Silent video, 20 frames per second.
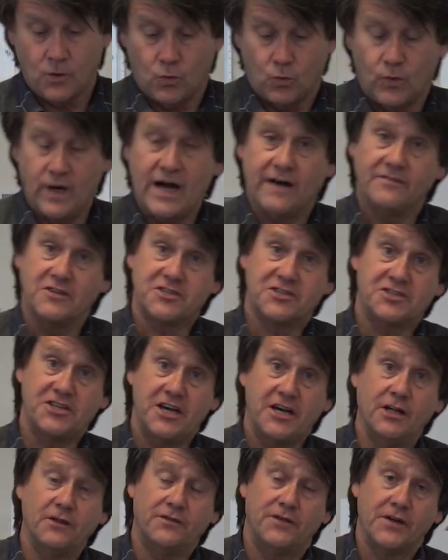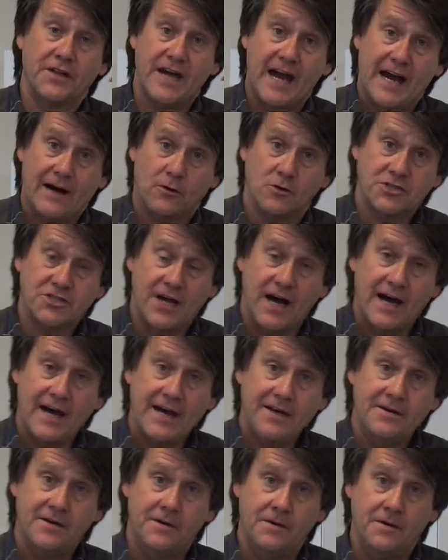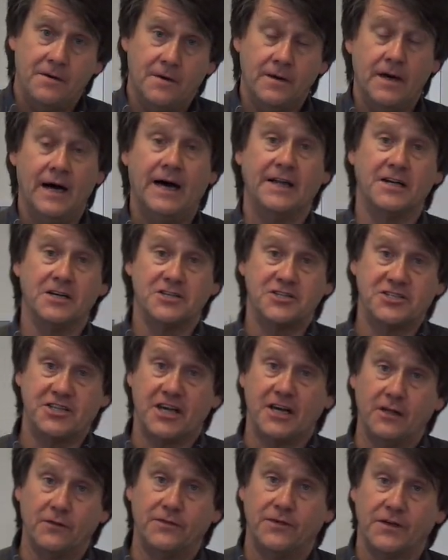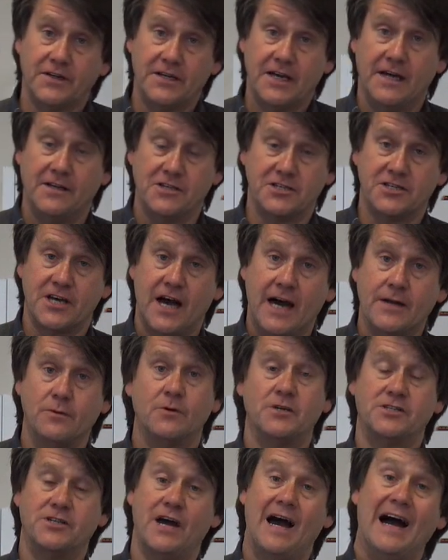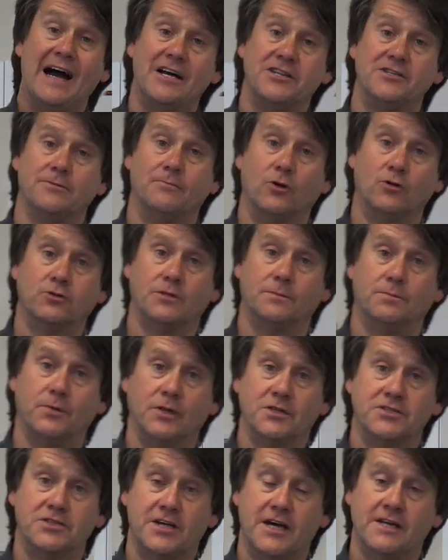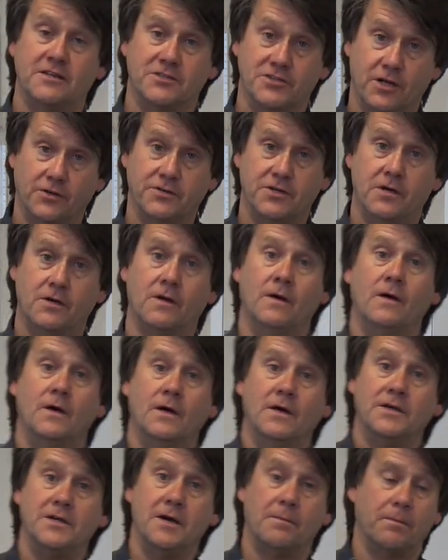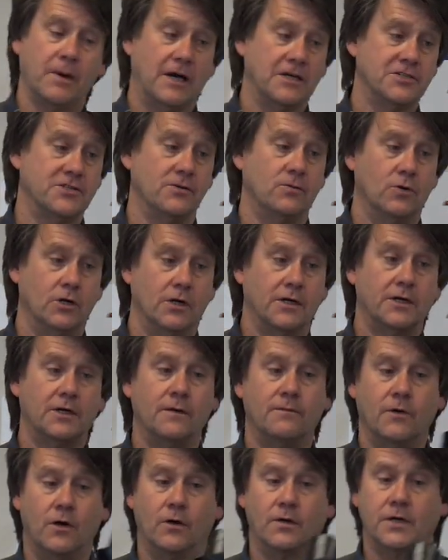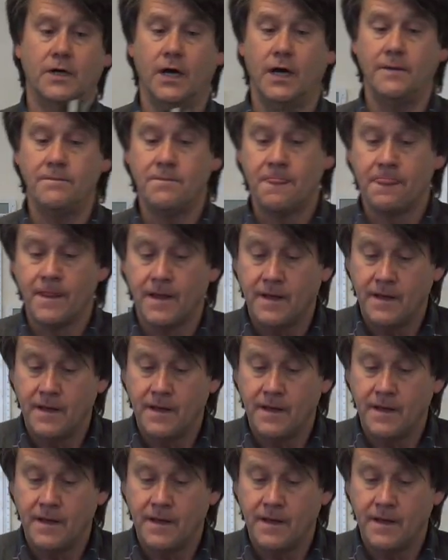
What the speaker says: We have a seal for the outside and a seal for the inside, which hides a multiple of sins on your plasterwork, okay.